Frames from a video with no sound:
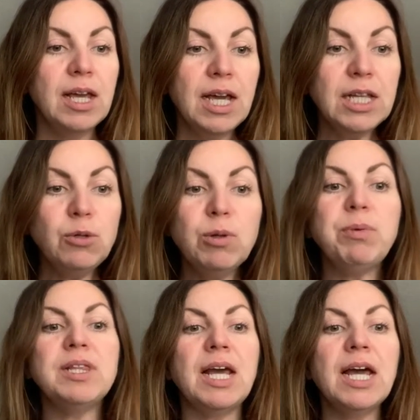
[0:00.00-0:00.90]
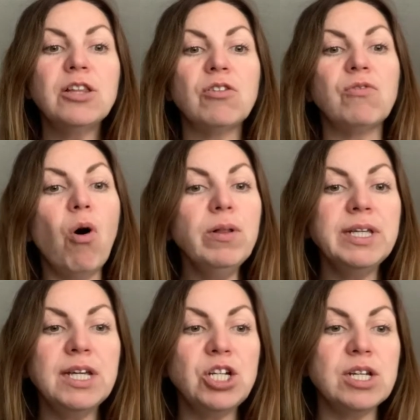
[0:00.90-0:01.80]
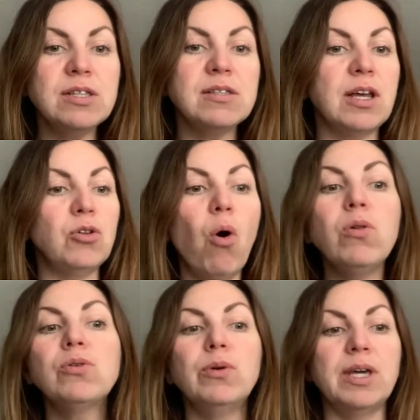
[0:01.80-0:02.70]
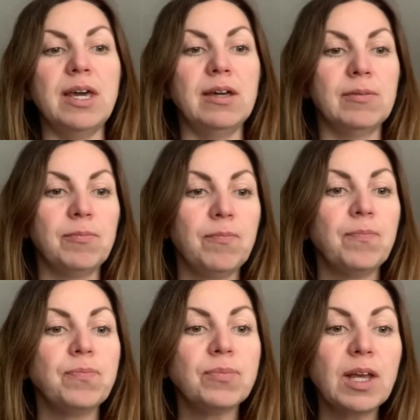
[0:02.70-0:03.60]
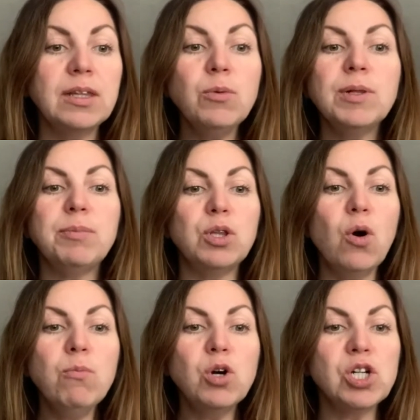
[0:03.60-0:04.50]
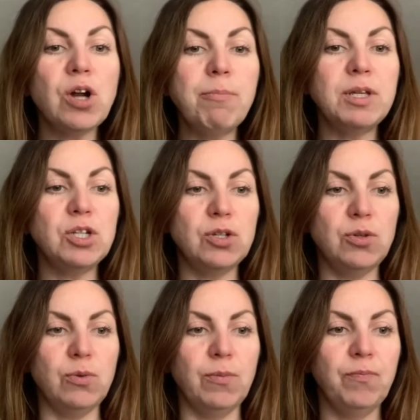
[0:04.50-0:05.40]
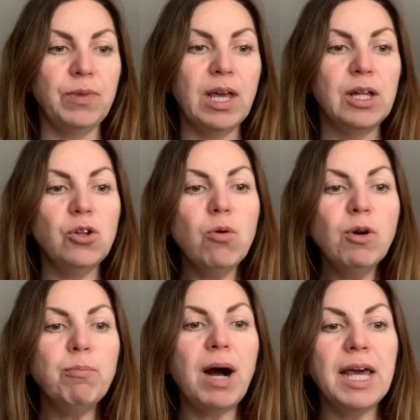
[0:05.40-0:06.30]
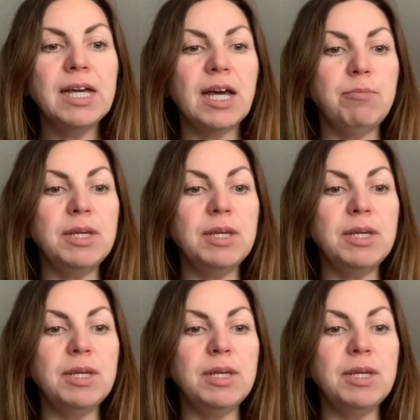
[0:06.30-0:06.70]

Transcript: It will be the end of all kitchens and all cooking. There will be no more shopping to do, no more buying